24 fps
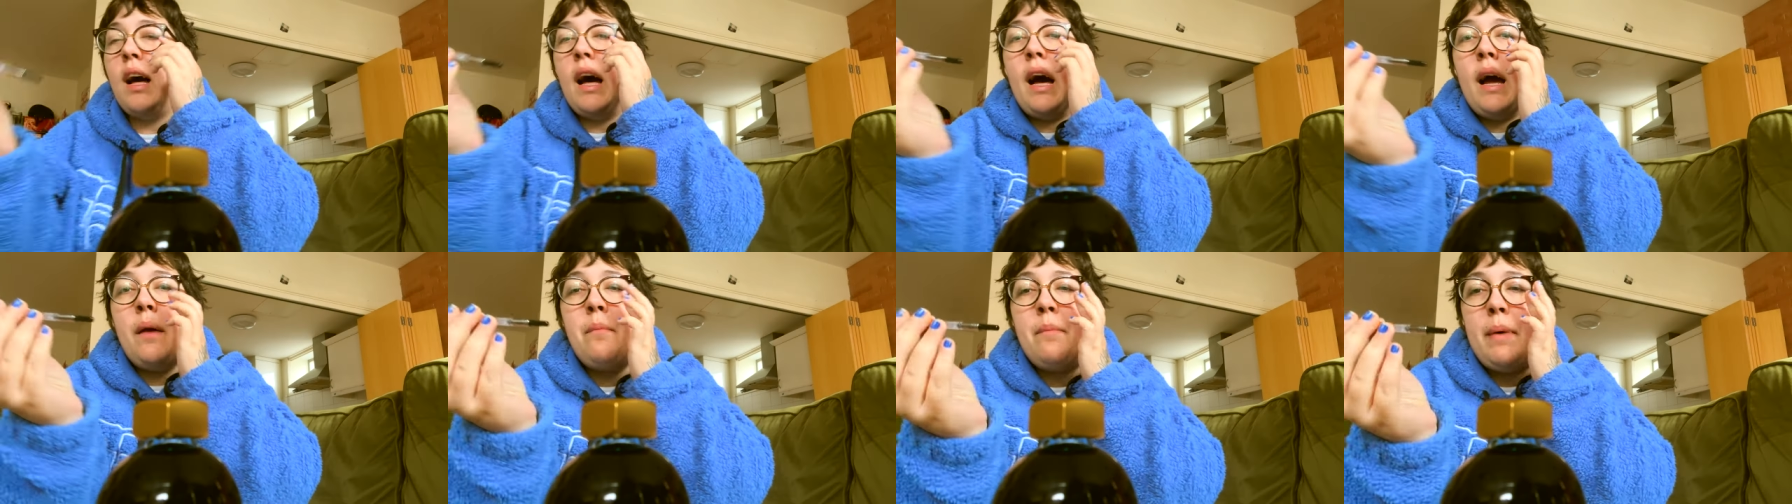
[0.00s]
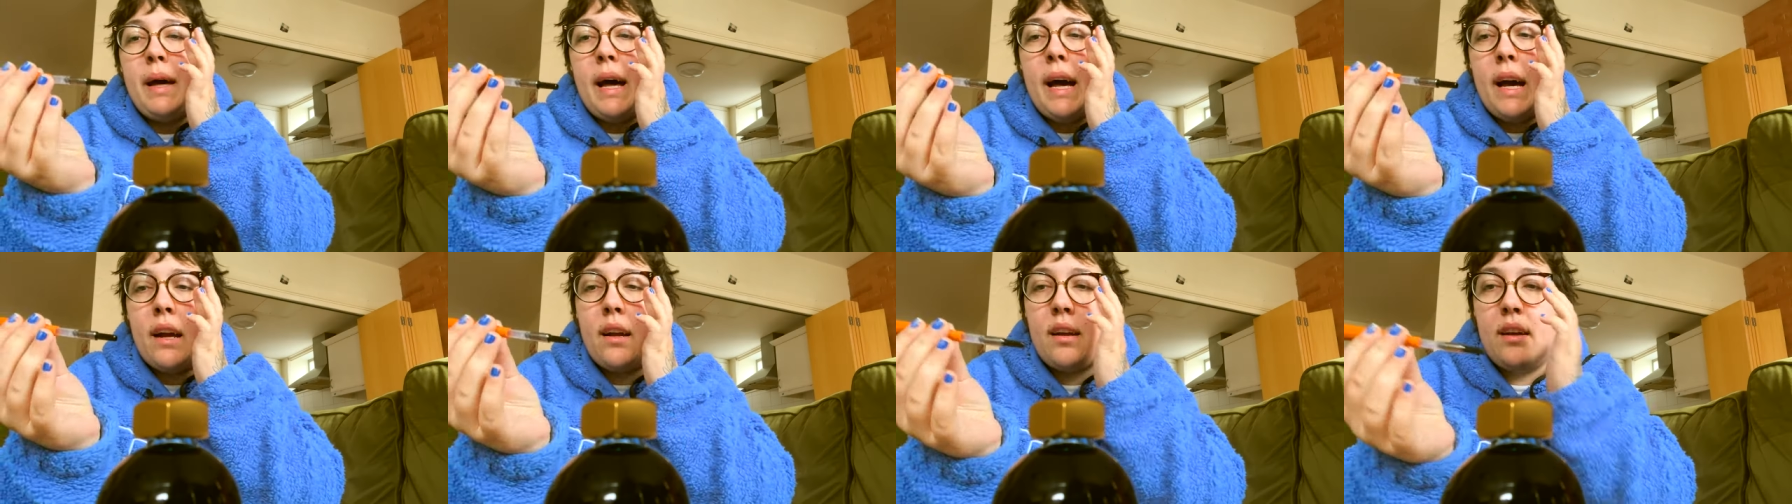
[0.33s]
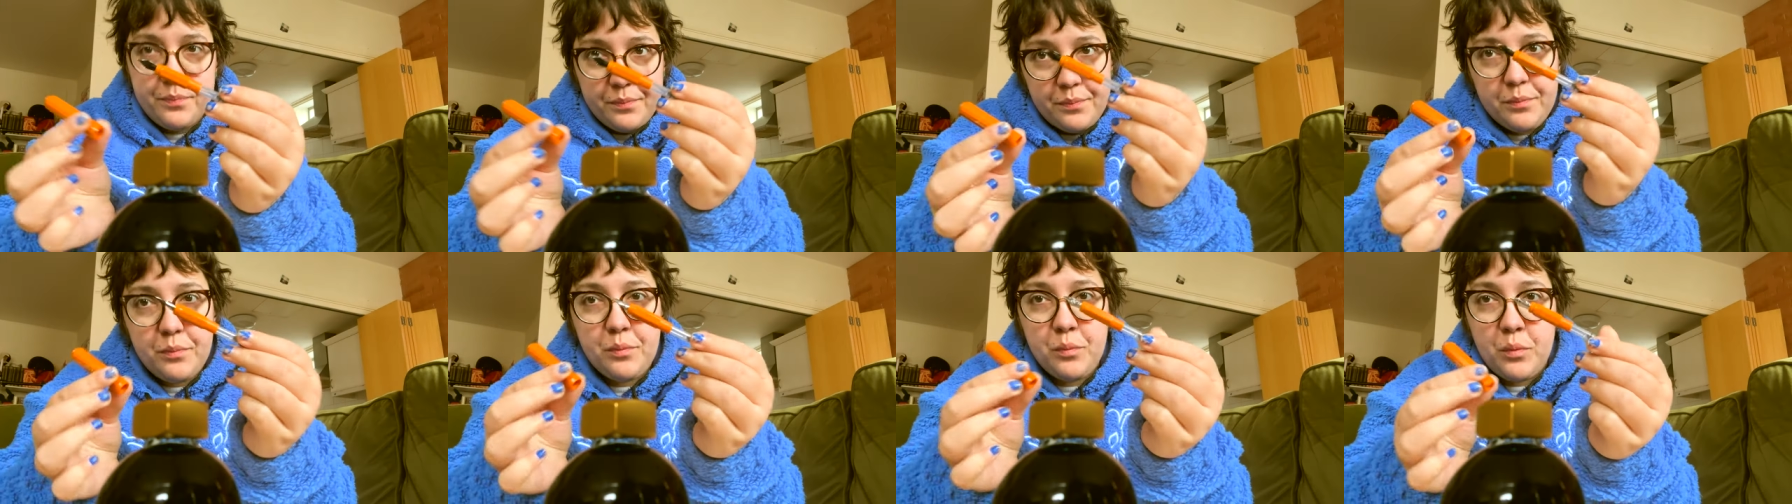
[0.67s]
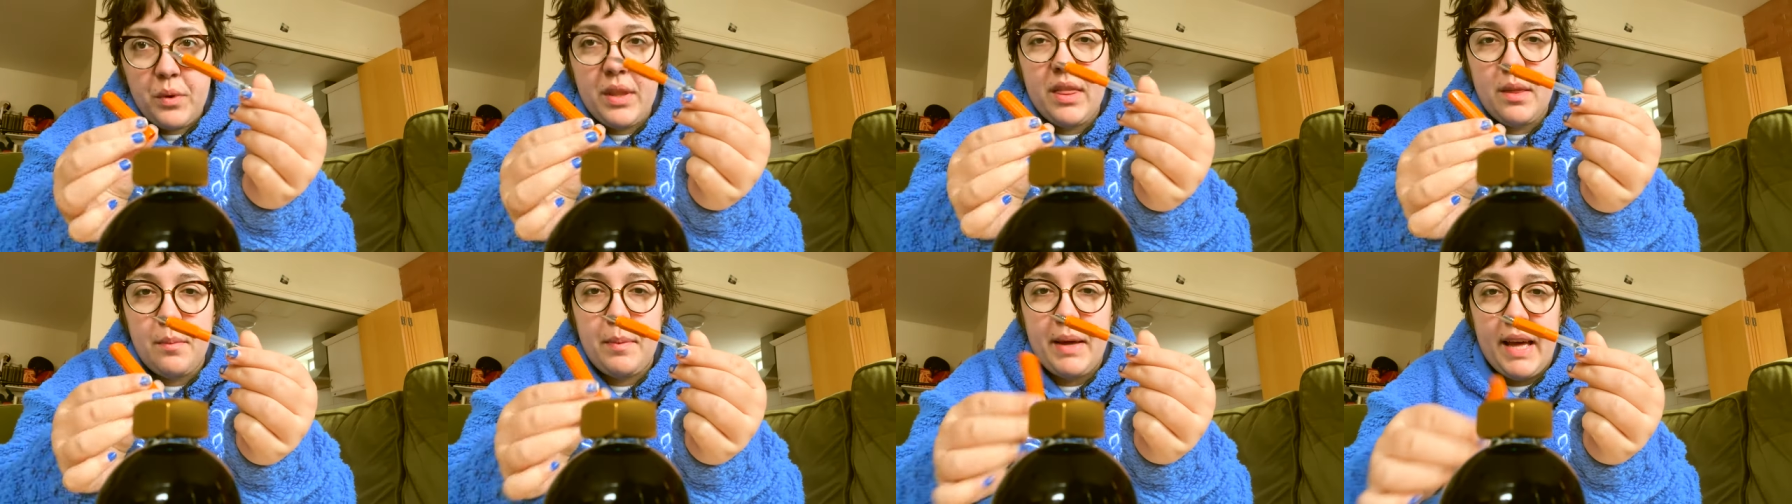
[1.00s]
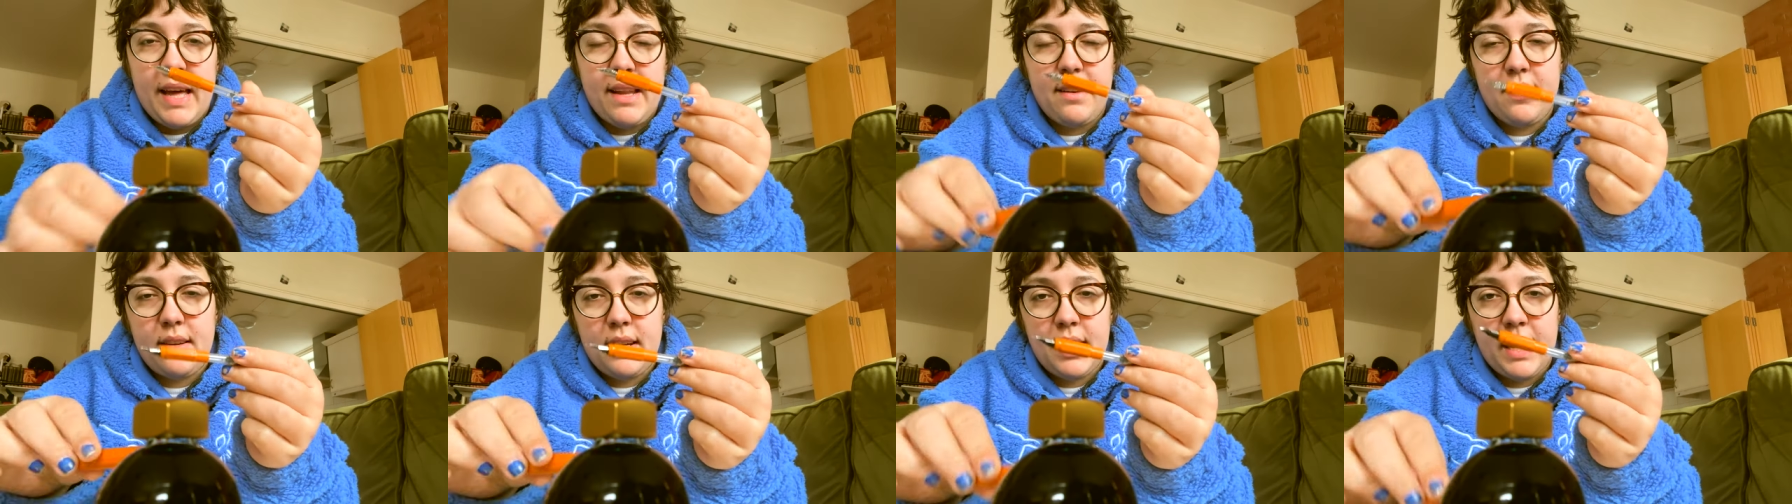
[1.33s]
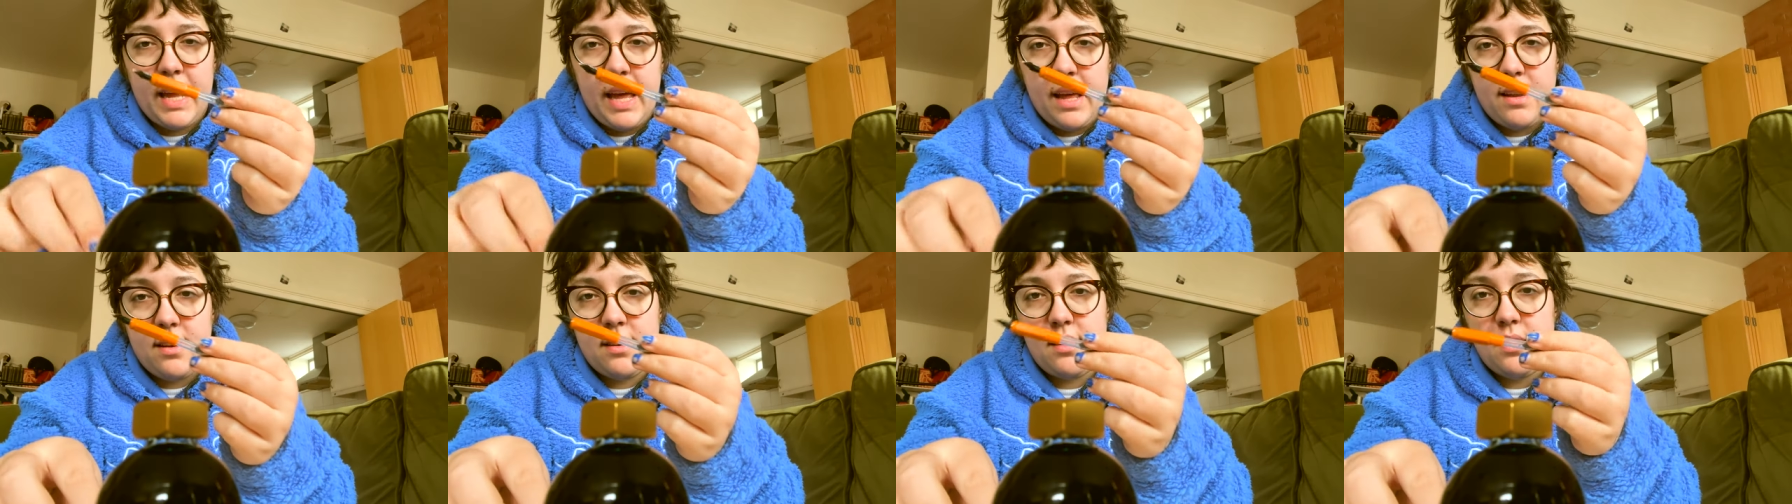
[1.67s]
I'm back. With the pen
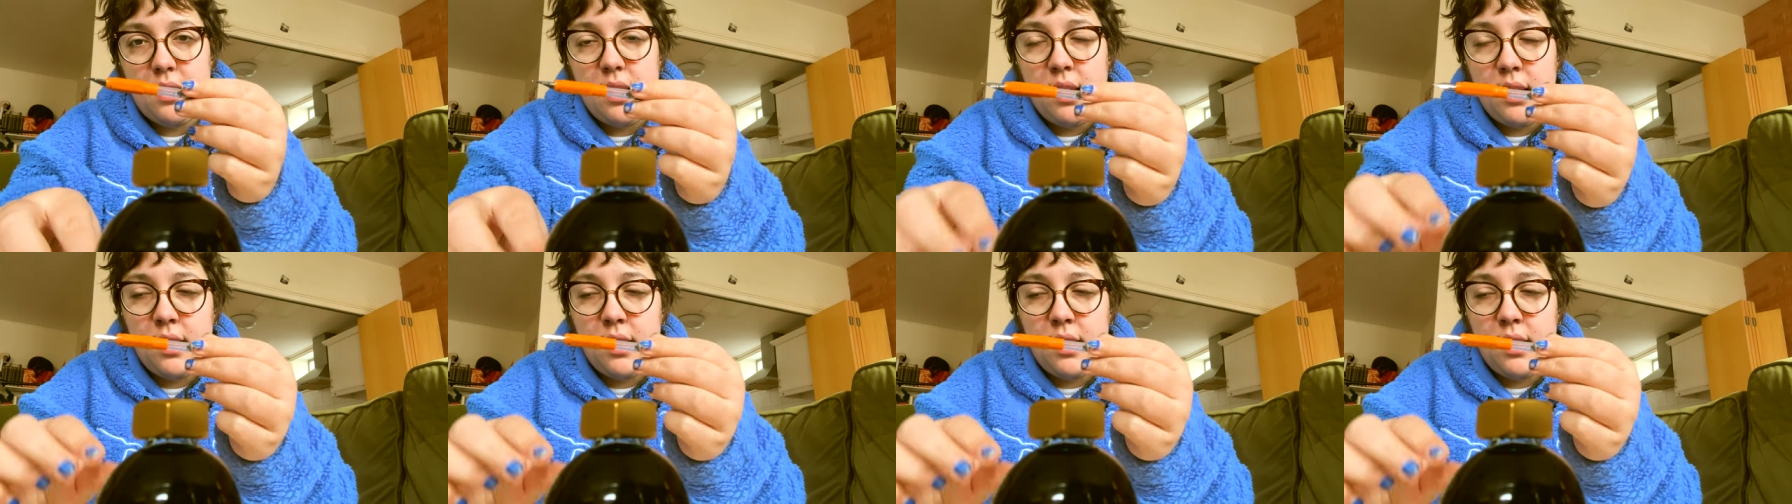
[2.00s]
again.